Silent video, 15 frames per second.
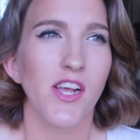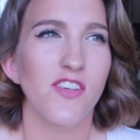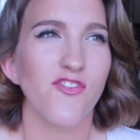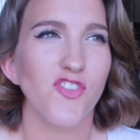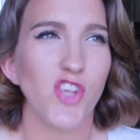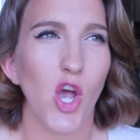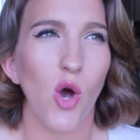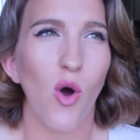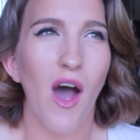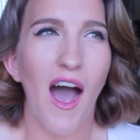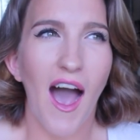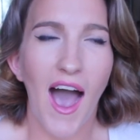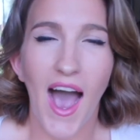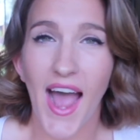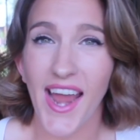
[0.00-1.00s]
So
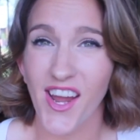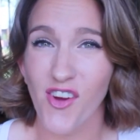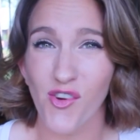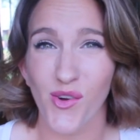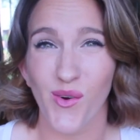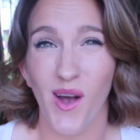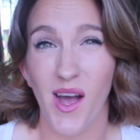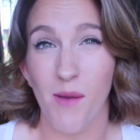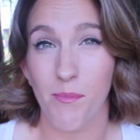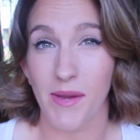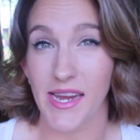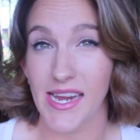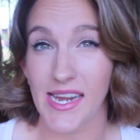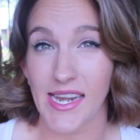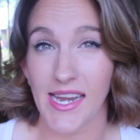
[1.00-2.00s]
I grew
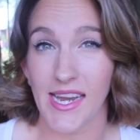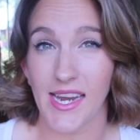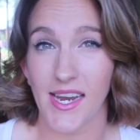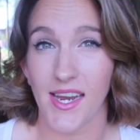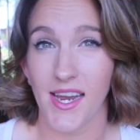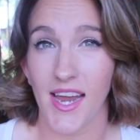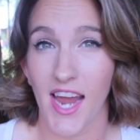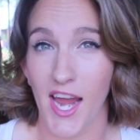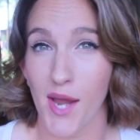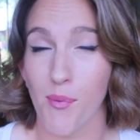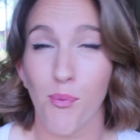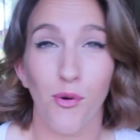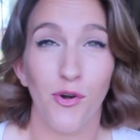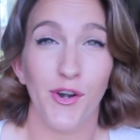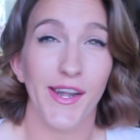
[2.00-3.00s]
up eating
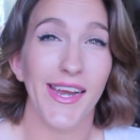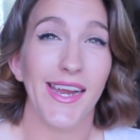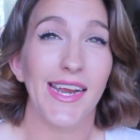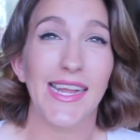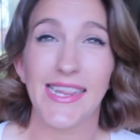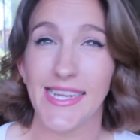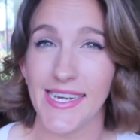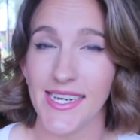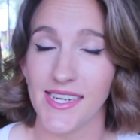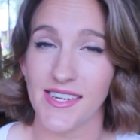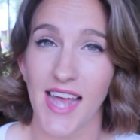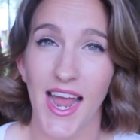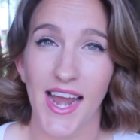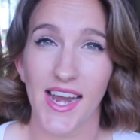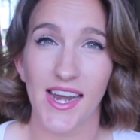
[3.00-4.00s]
a pretty clean
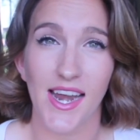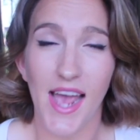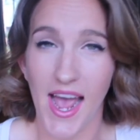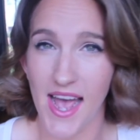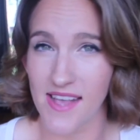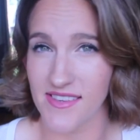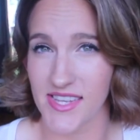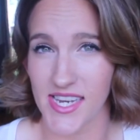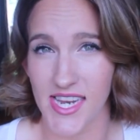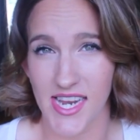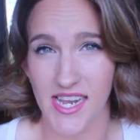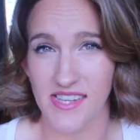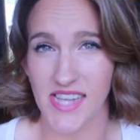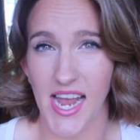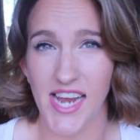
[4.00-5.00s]
diet as it is.